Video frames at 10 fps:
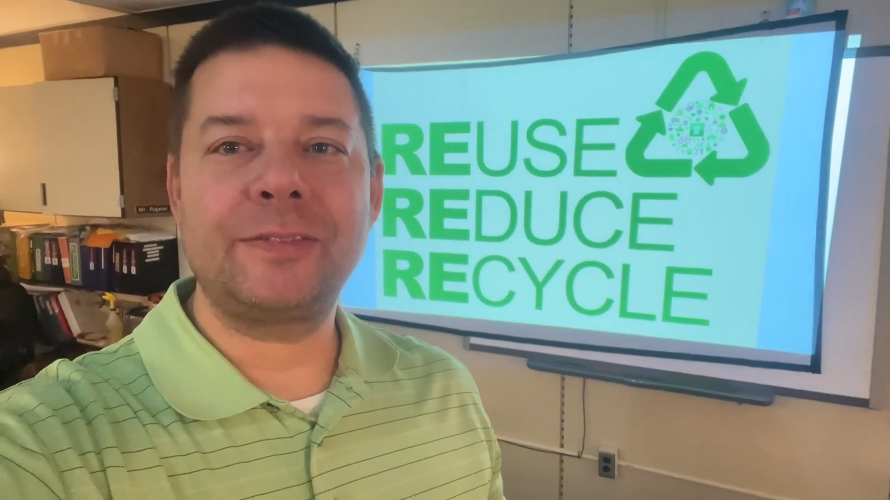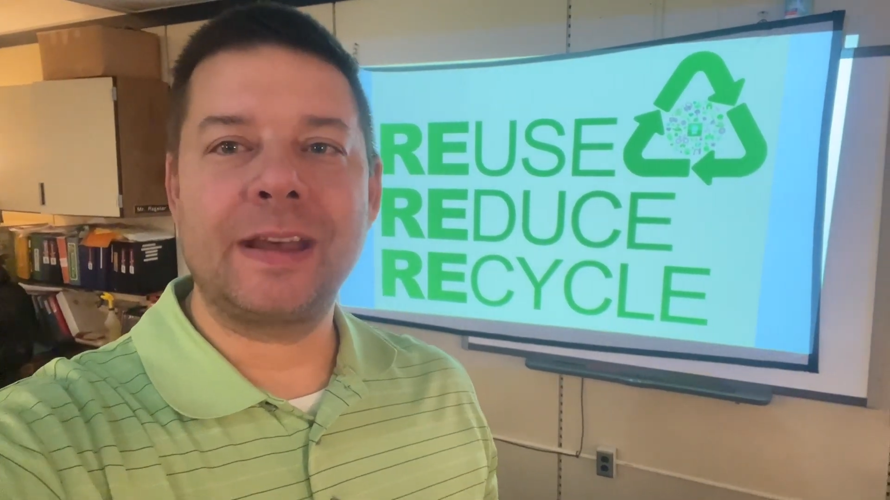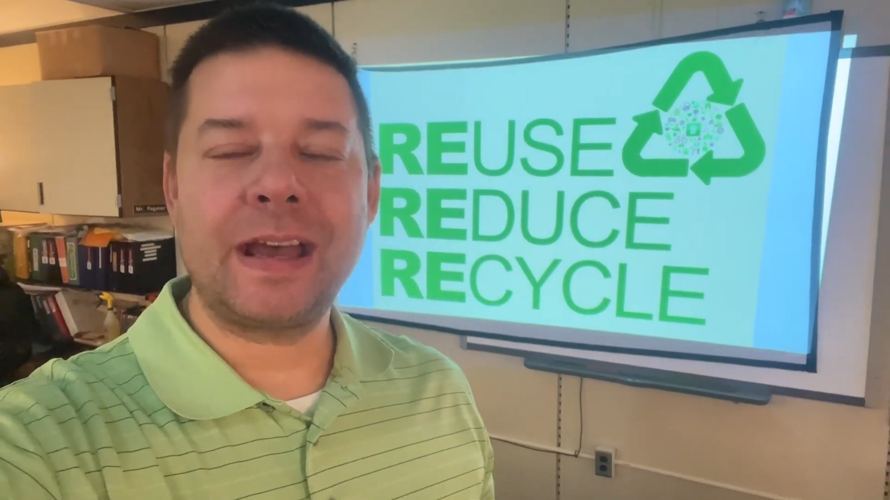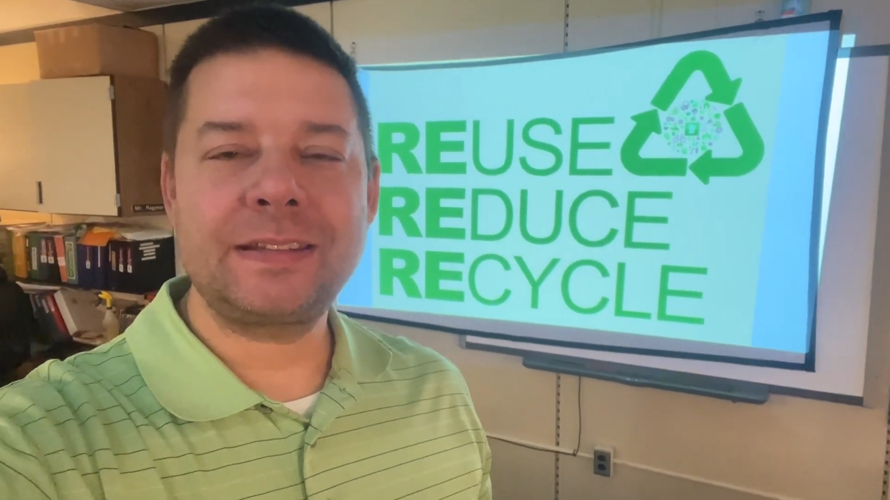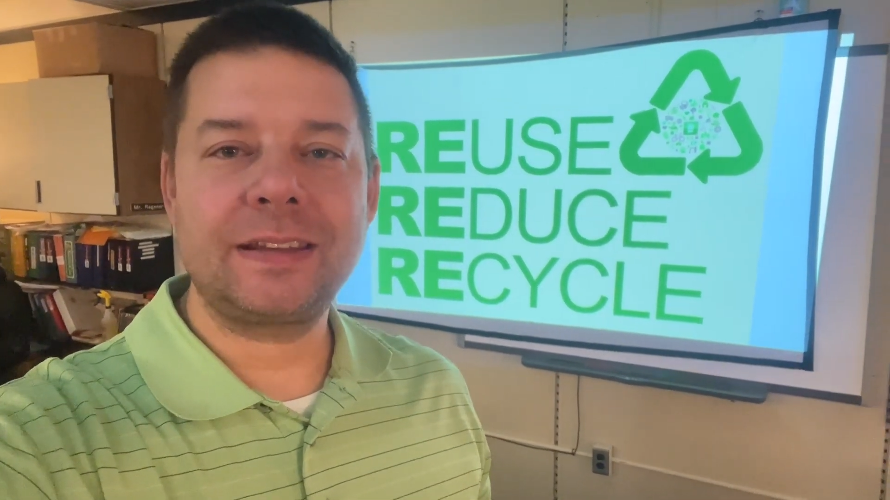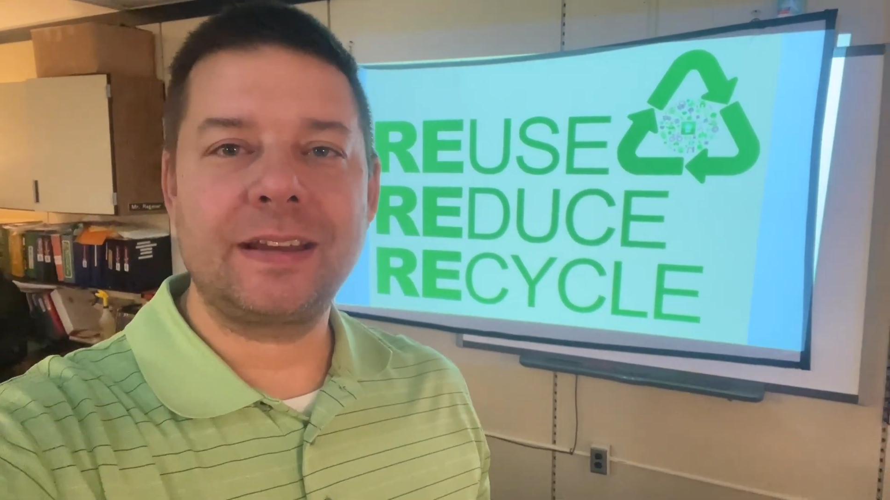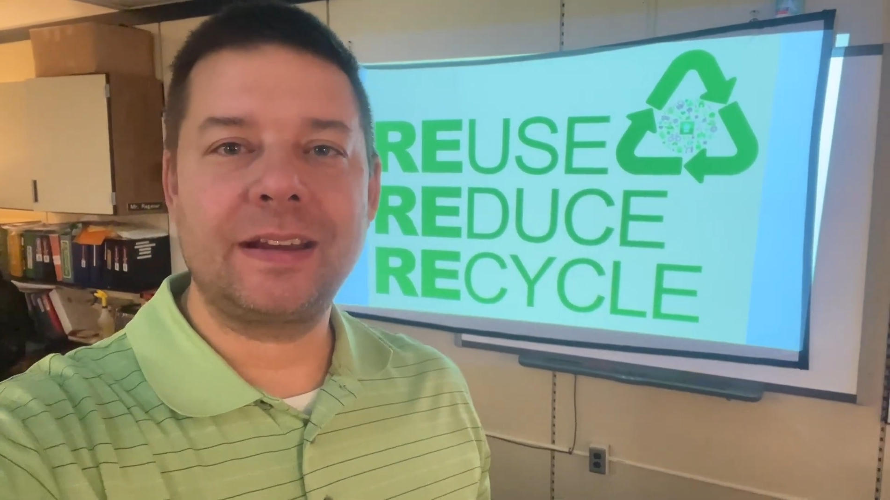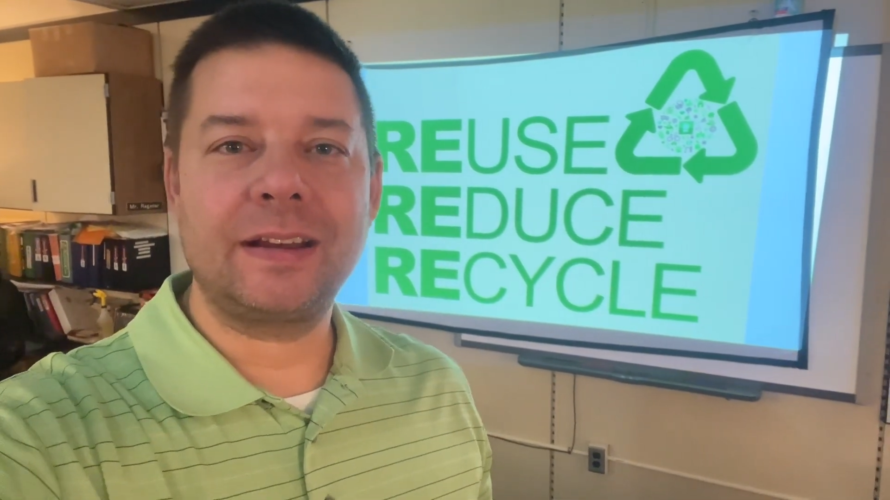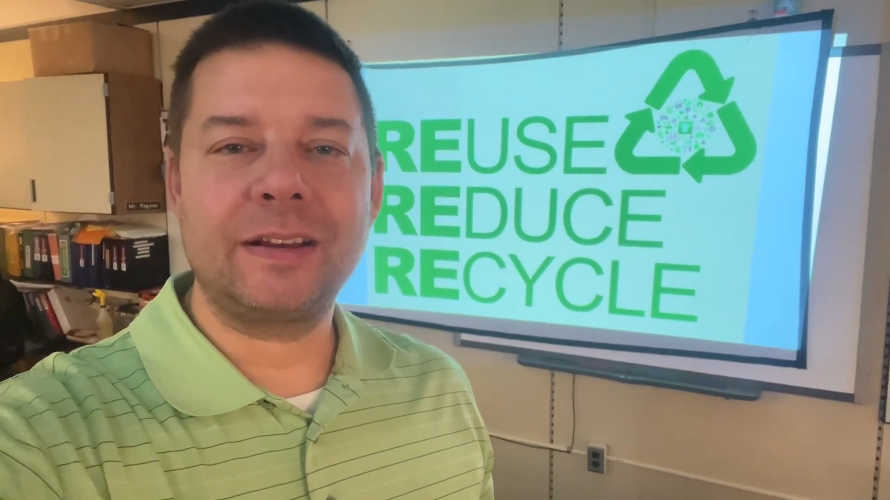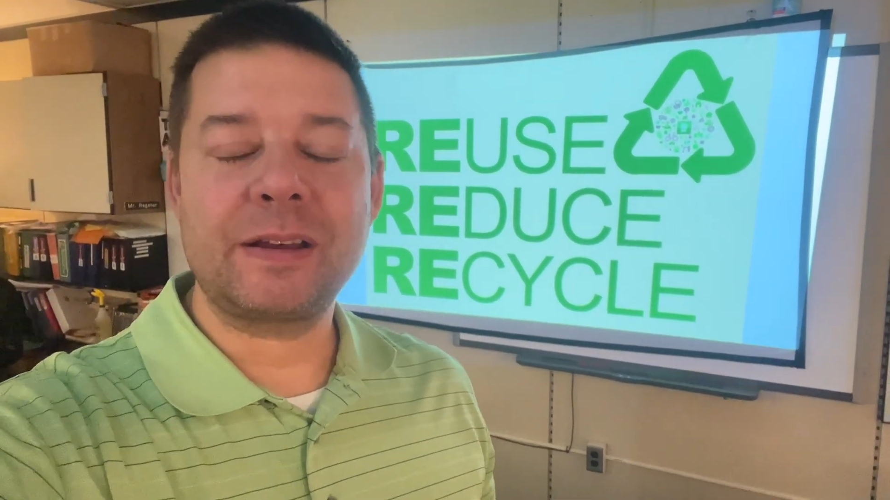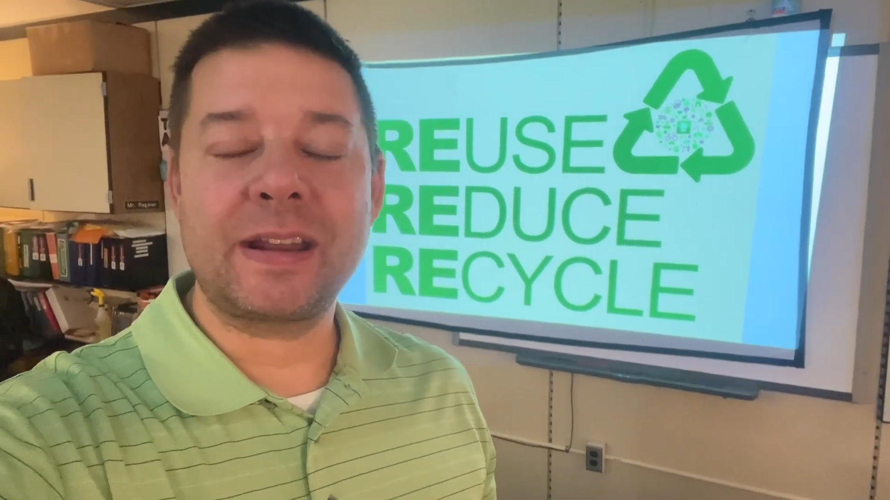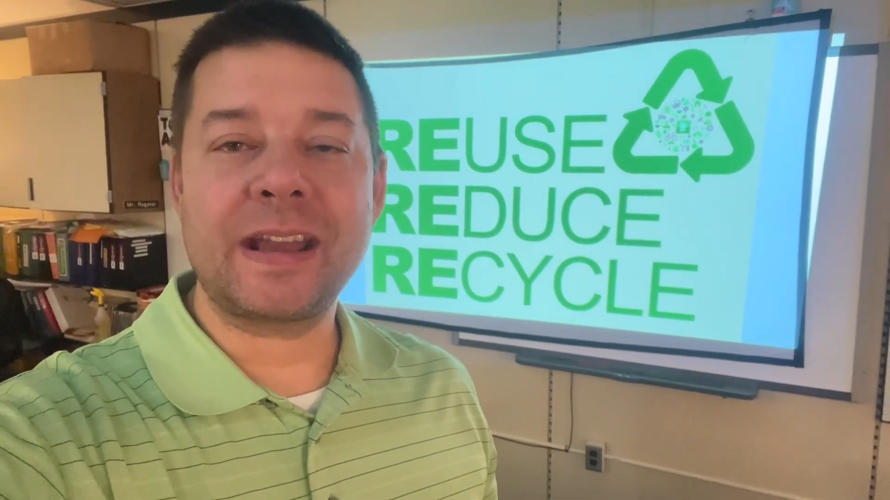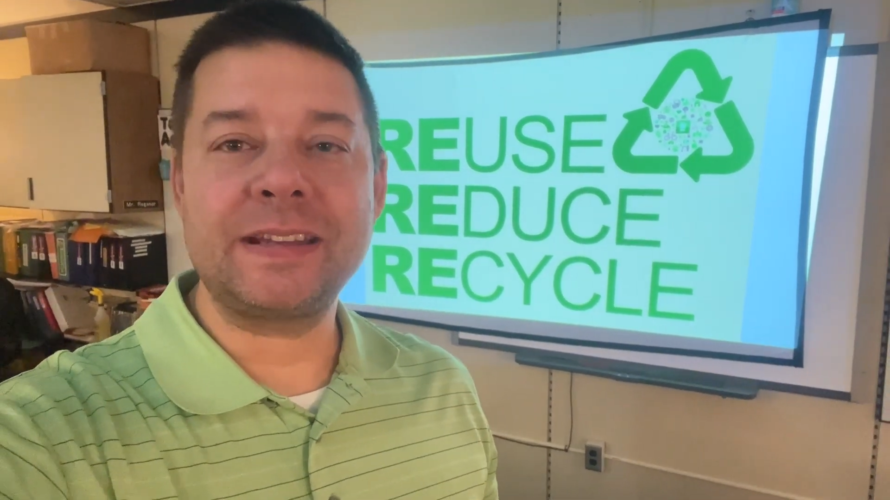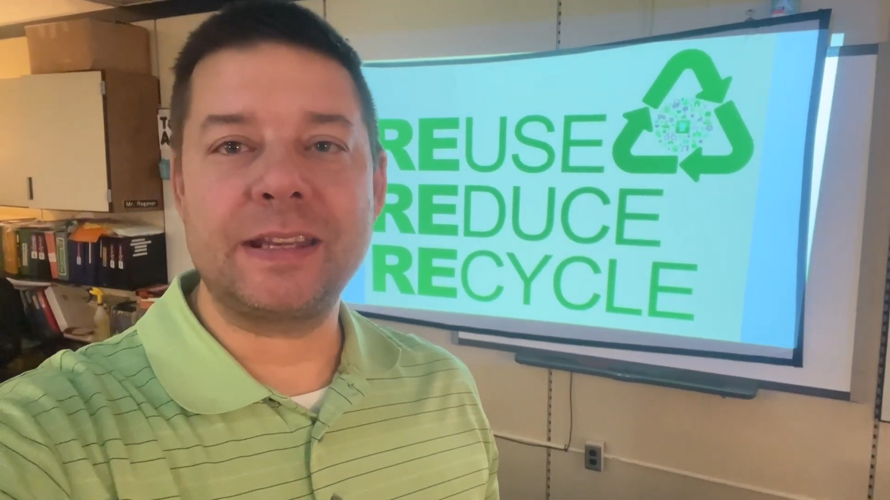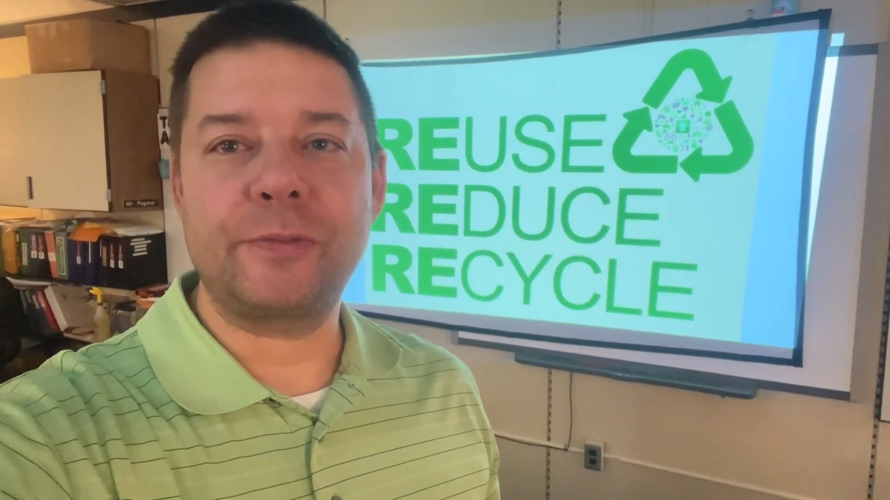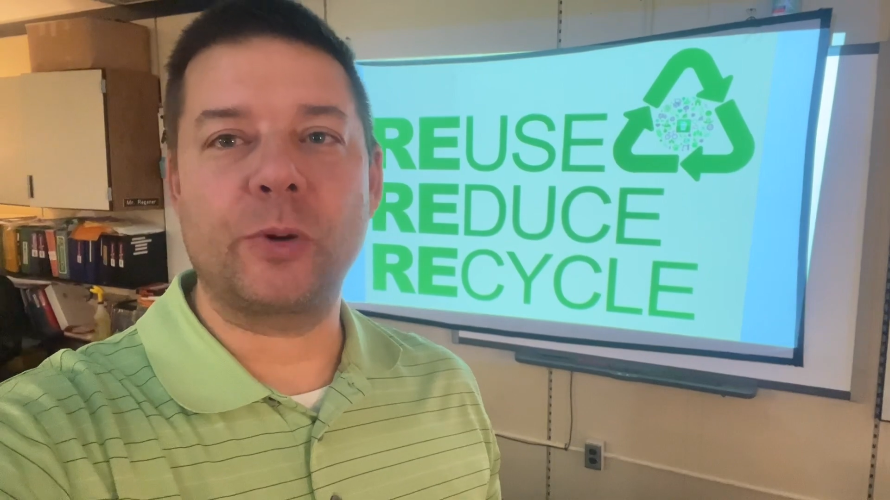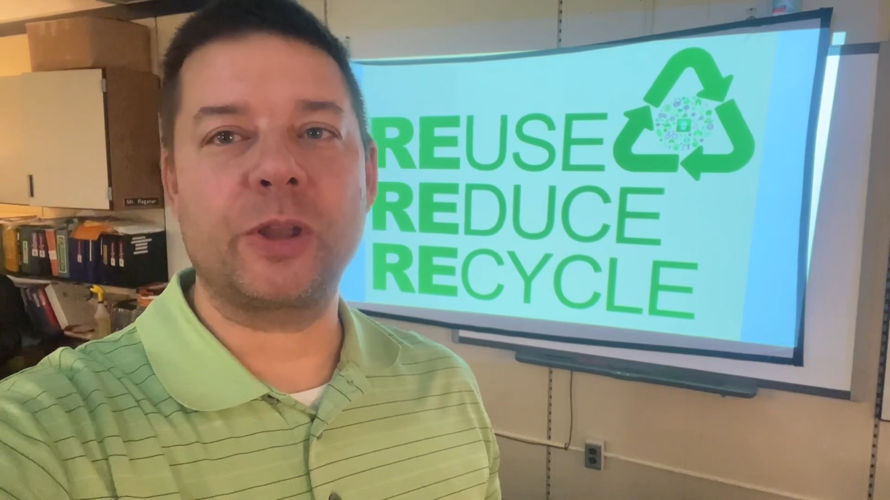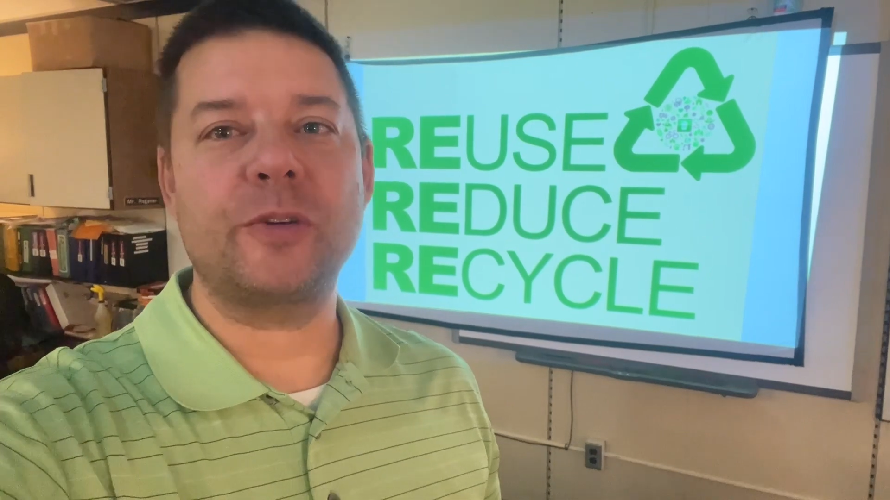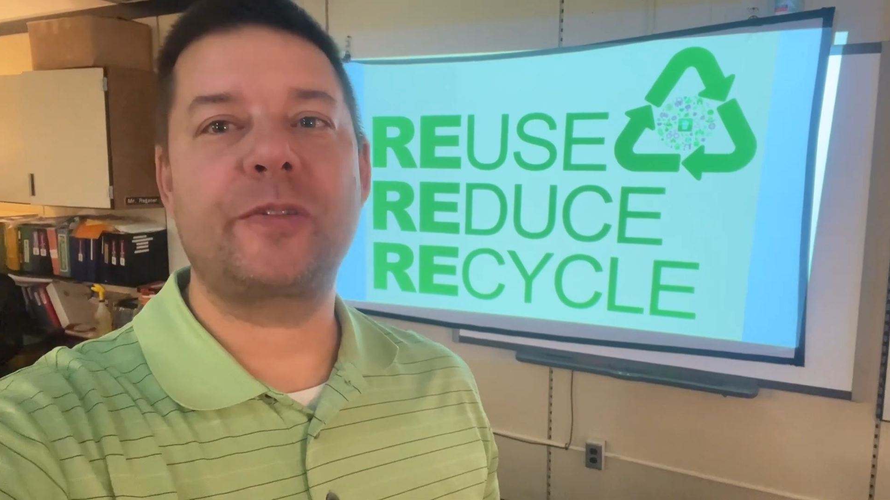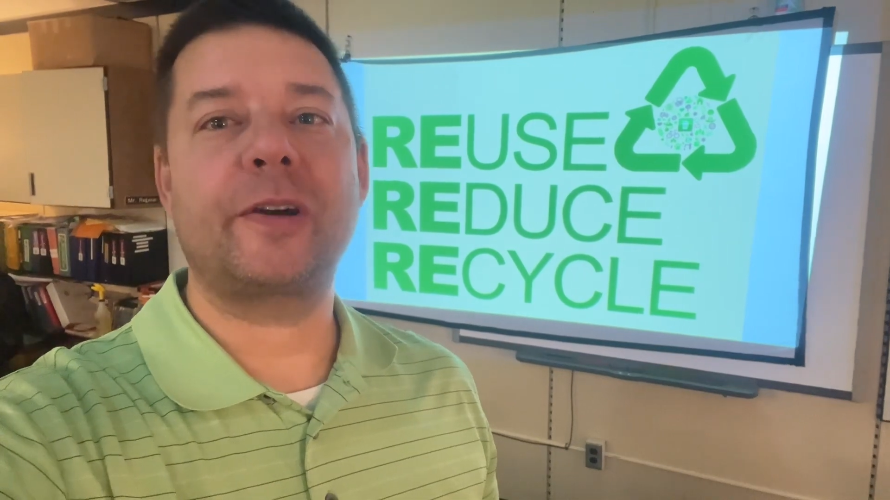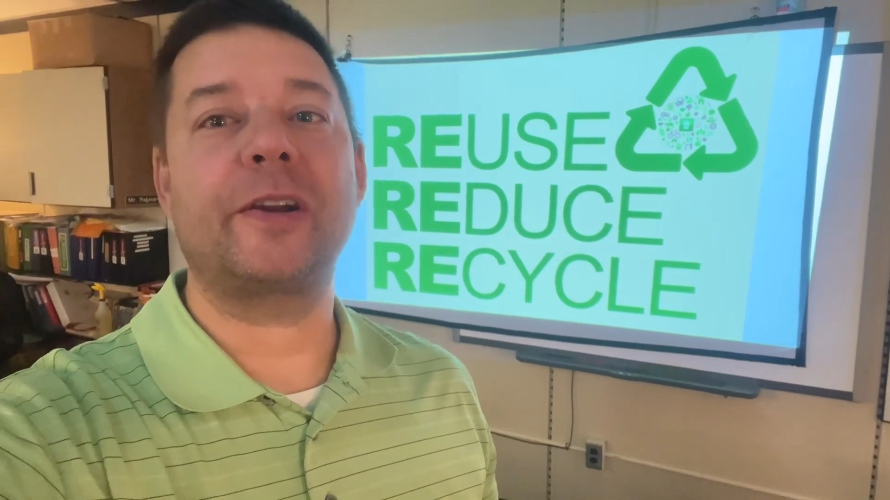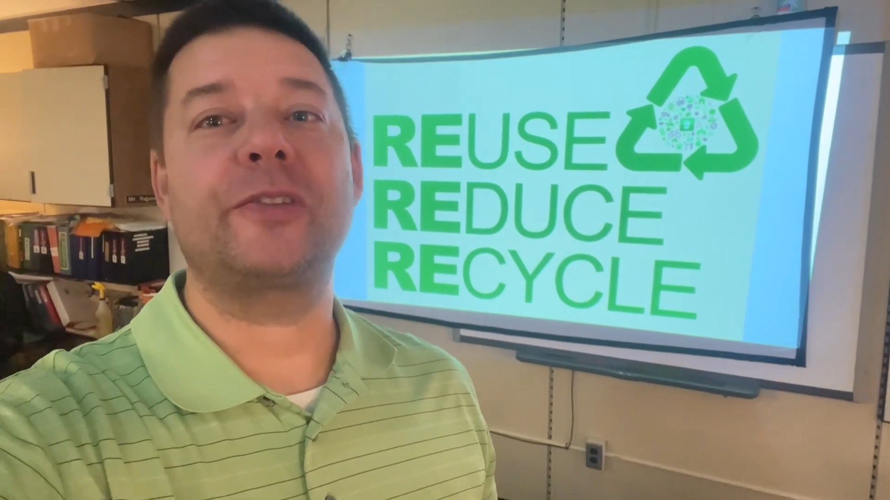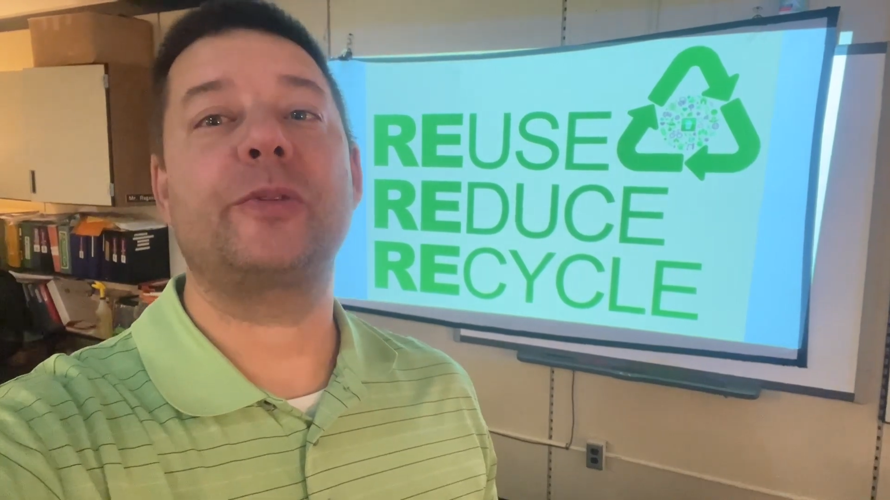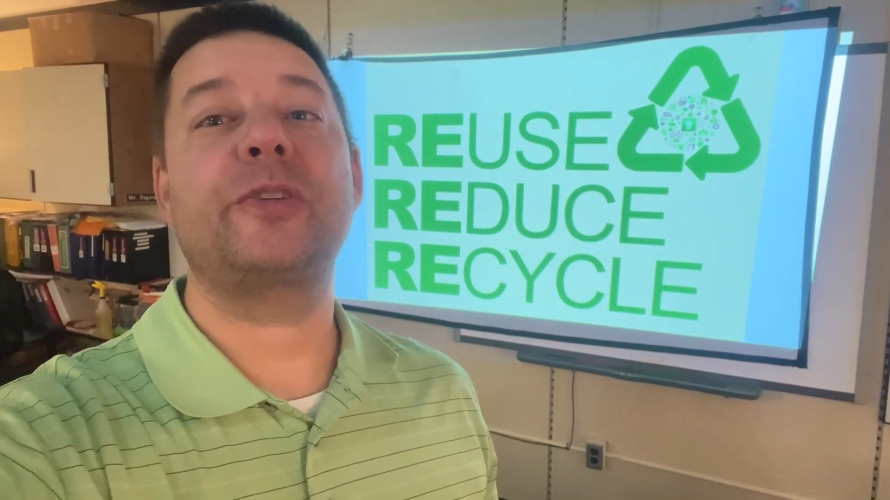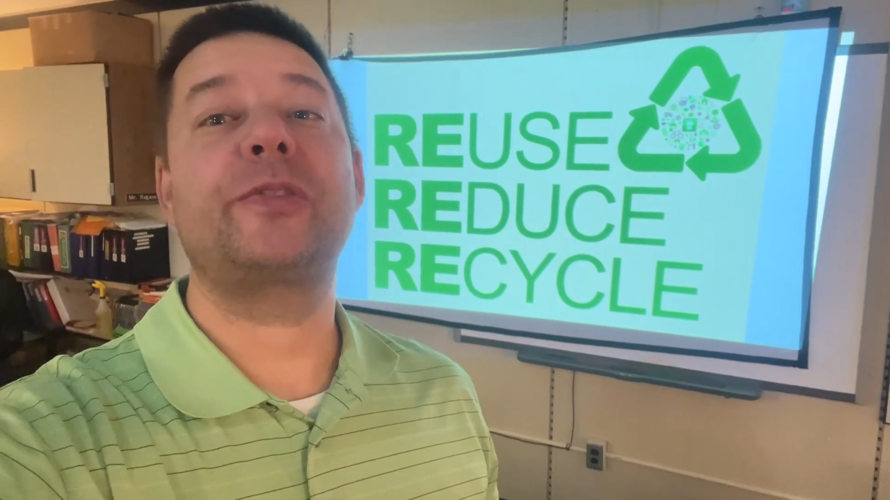got an idea for you as far as